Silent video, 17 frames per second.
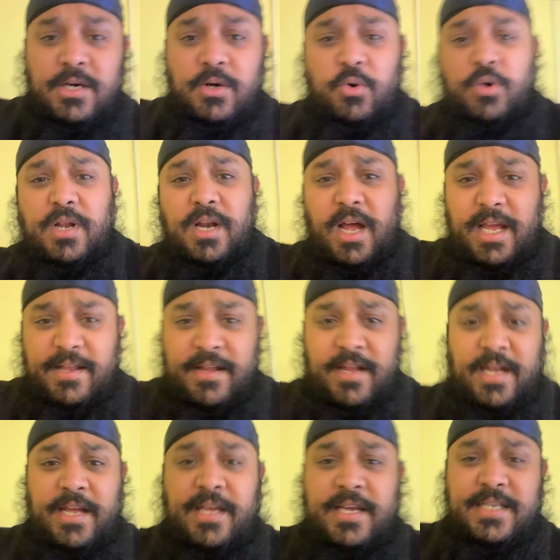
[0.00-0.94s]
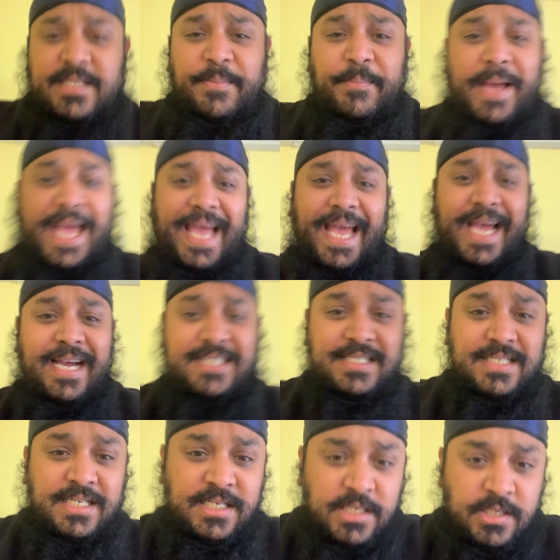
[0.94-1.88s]
or like
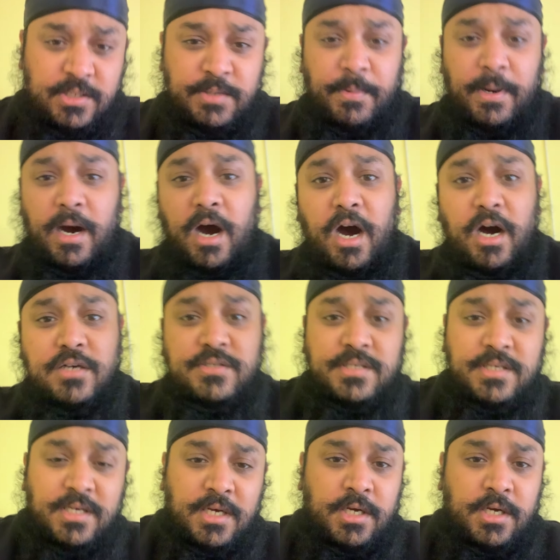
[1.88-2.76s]
tomatoes, tomatoes,